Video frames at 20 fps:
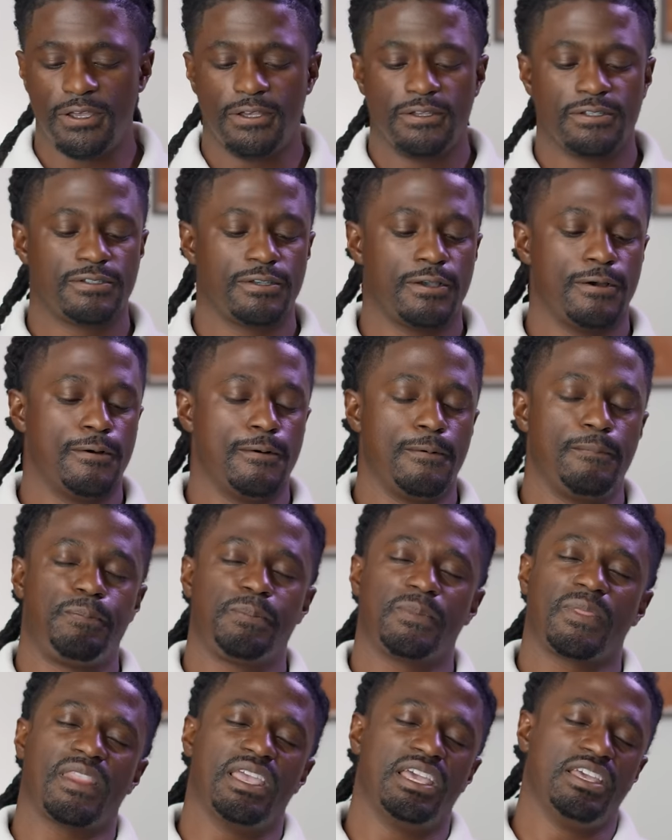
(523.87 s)
So
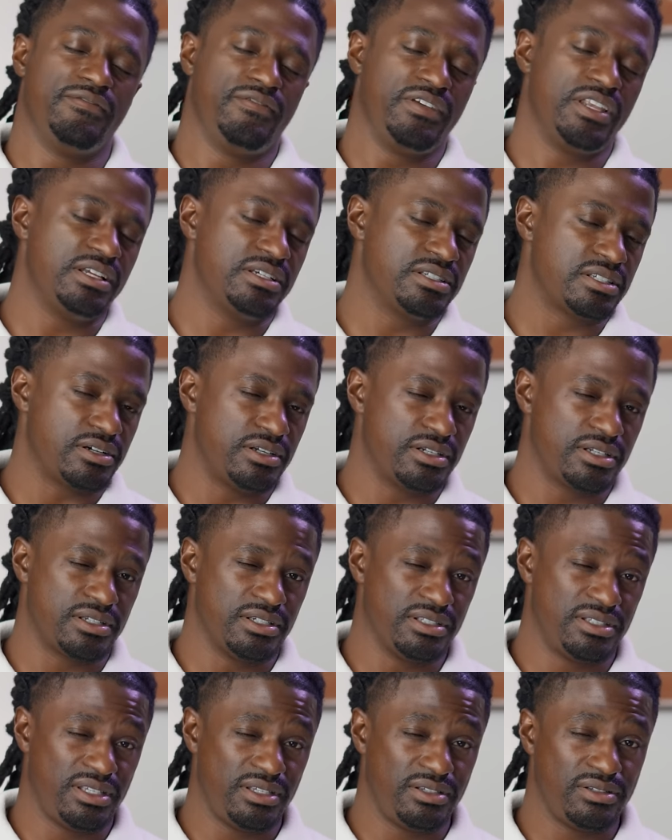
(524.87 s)
NVIDIA is going to
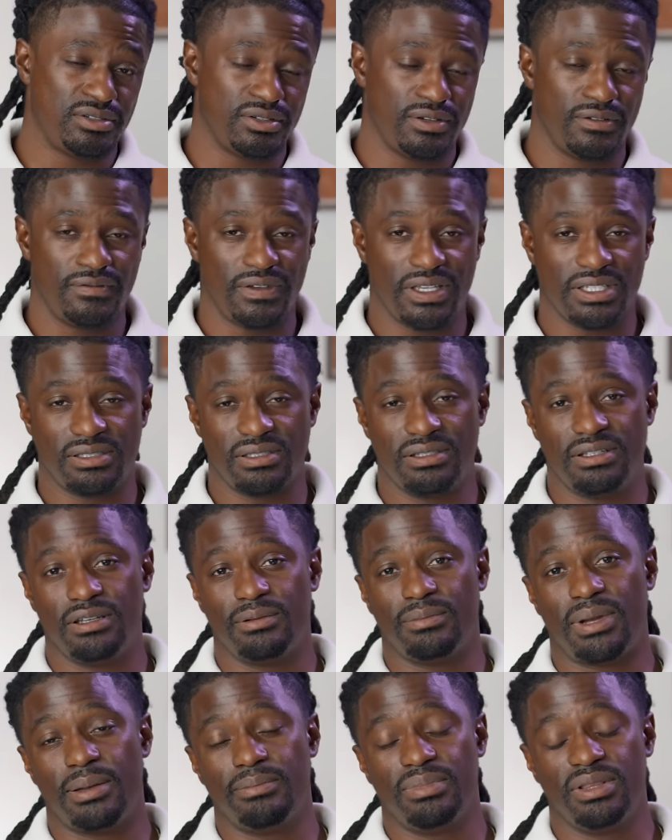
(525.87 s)
continue to invest in
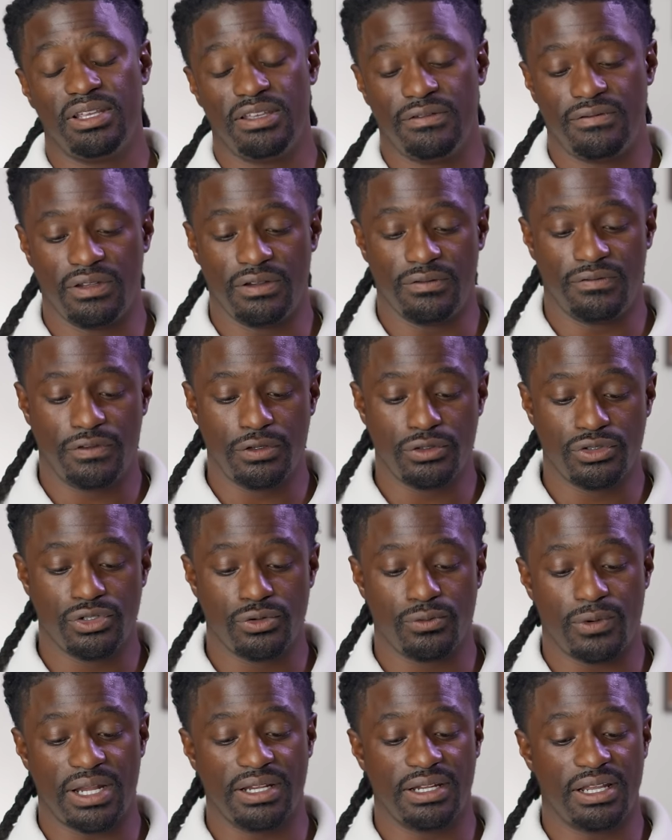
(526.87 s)
them, I believe, in the future.
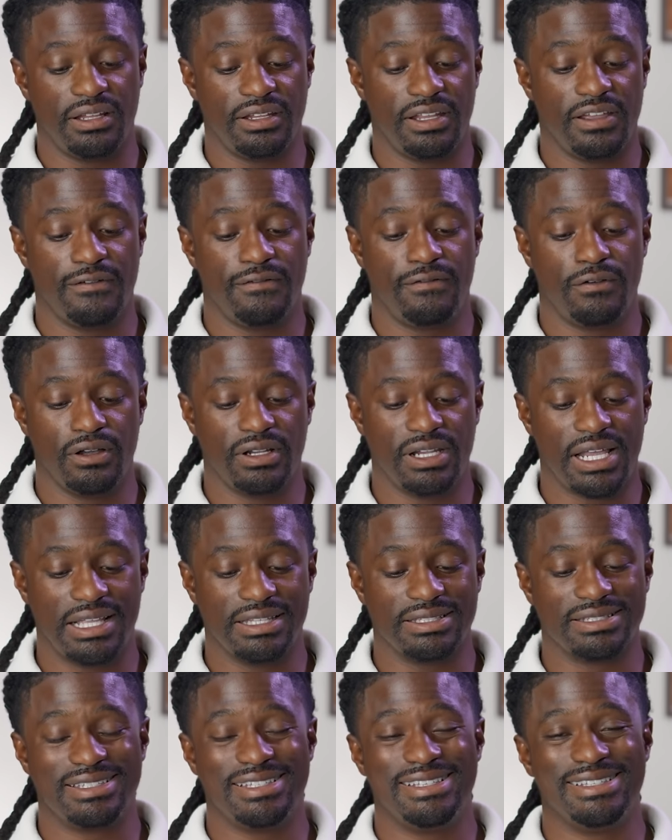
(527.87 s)
Right now, they're
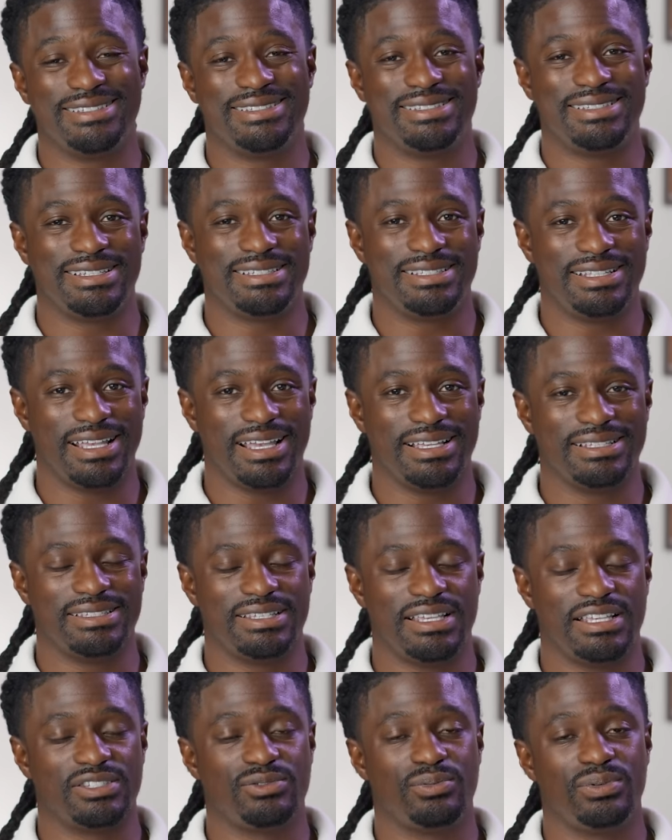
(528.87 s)

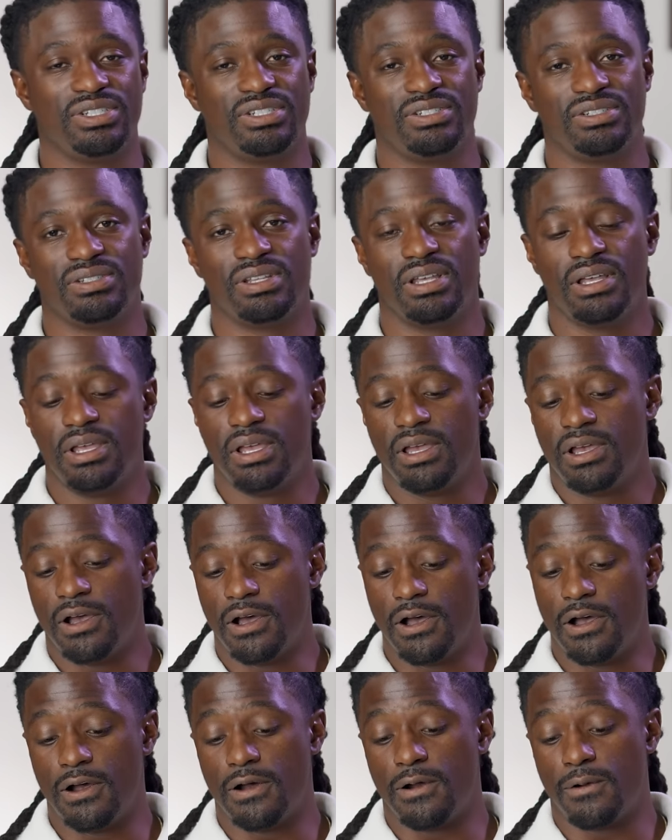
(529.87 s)
$4.68, which is
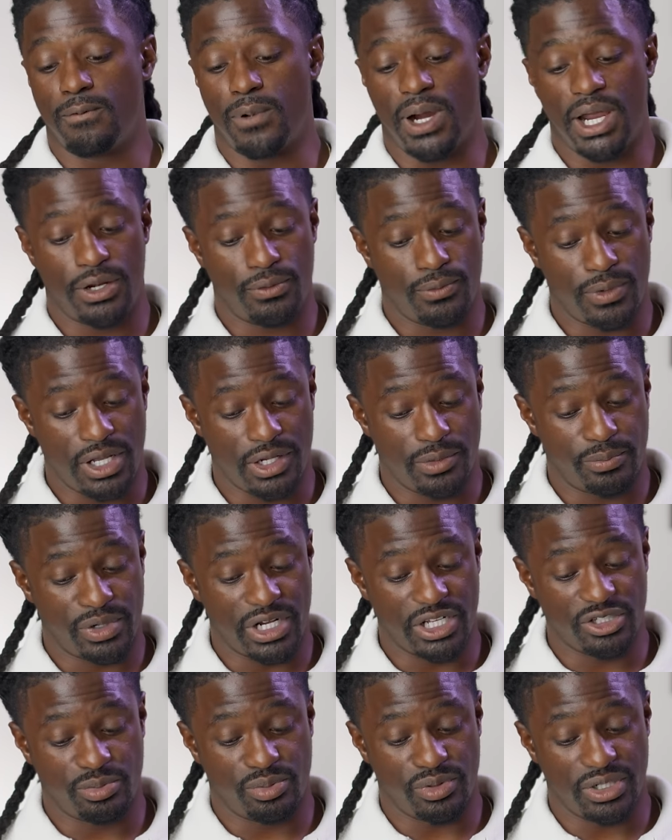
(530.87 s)
um, right around the
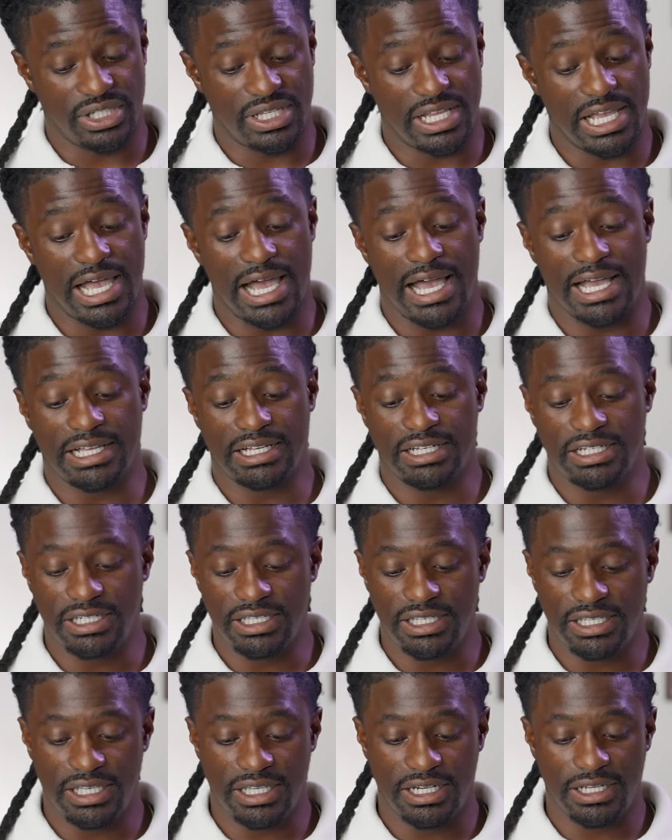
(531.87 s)
price point that I
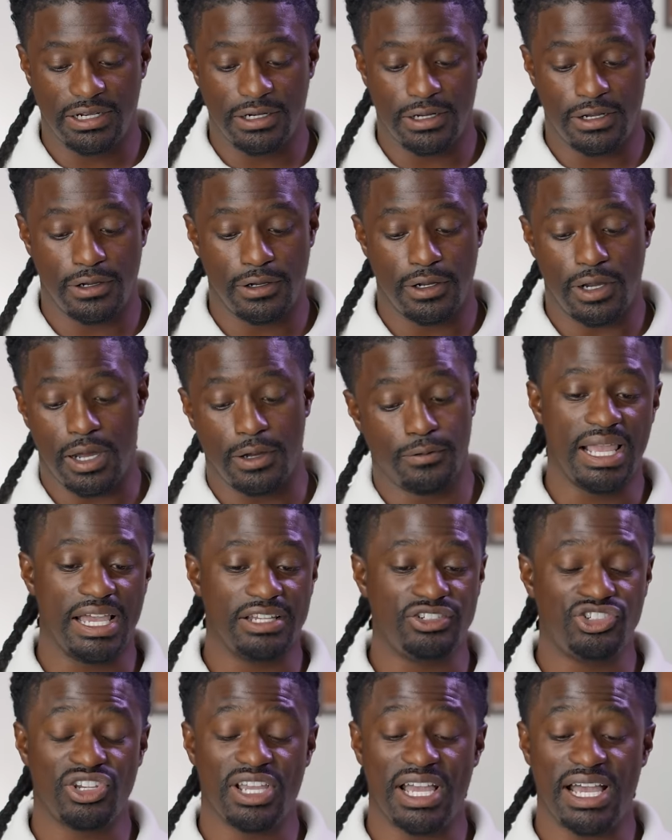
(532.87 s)
could get in on.
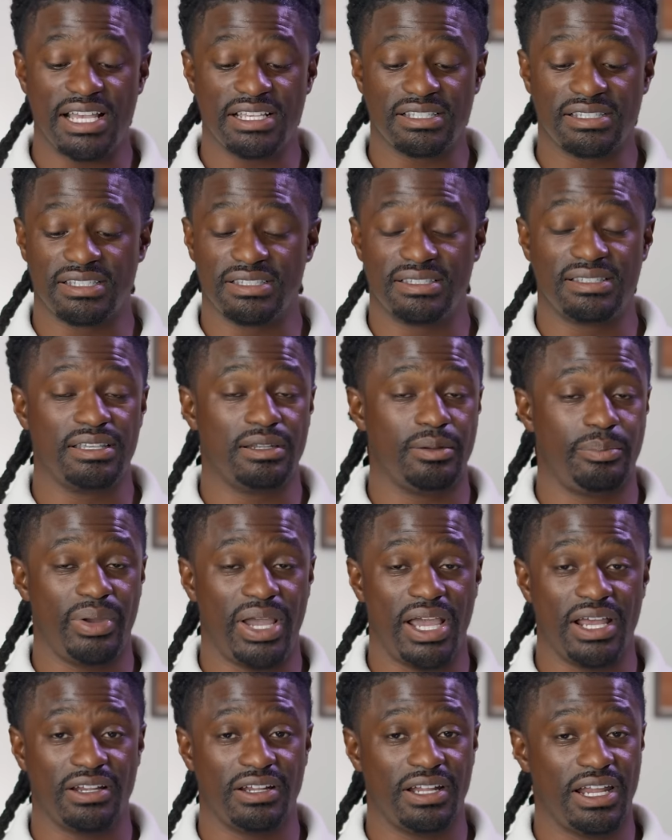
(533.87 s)
As you guys can see the
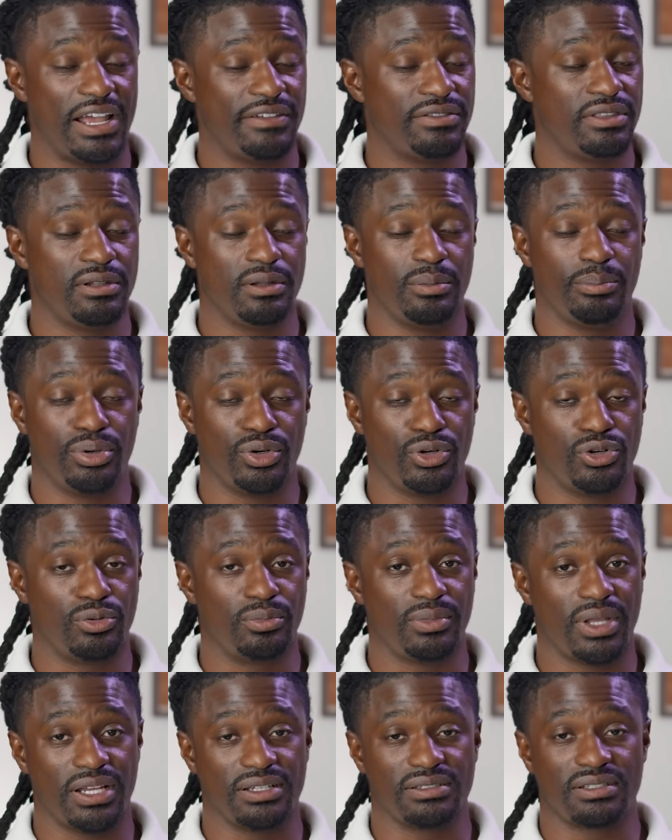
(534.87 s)
pattern, after the boom,
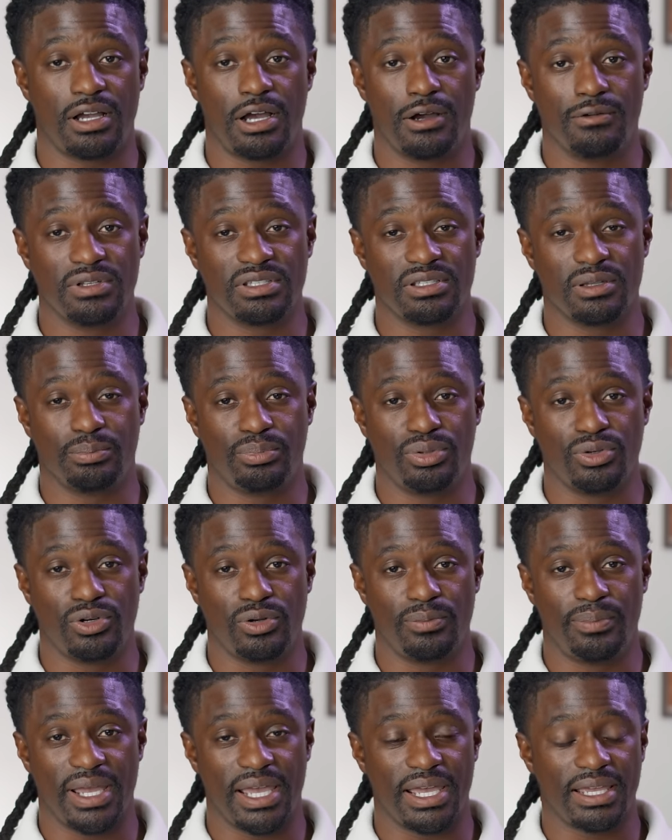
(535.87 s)
there's always a
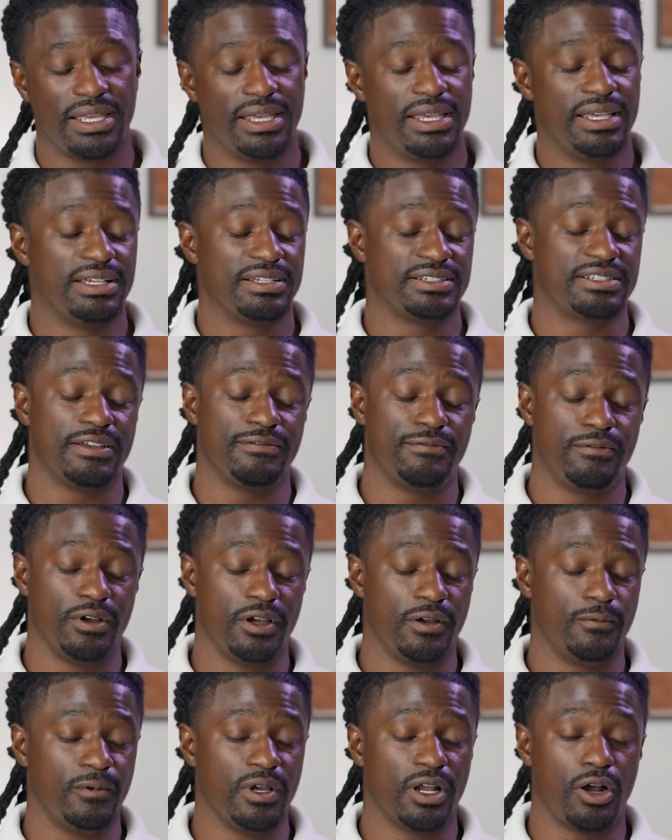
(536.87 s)
pullback, except
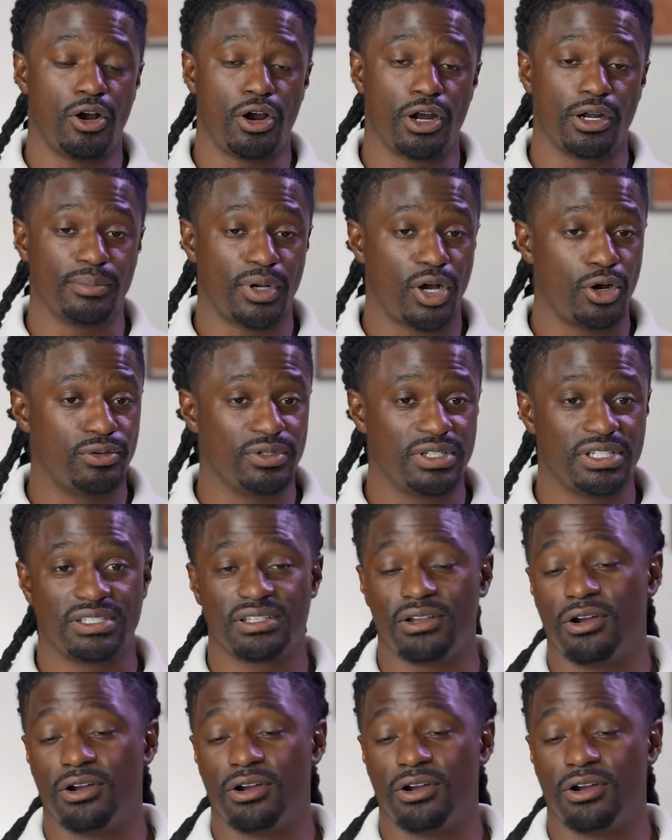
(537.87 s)
for with ARM Holdings.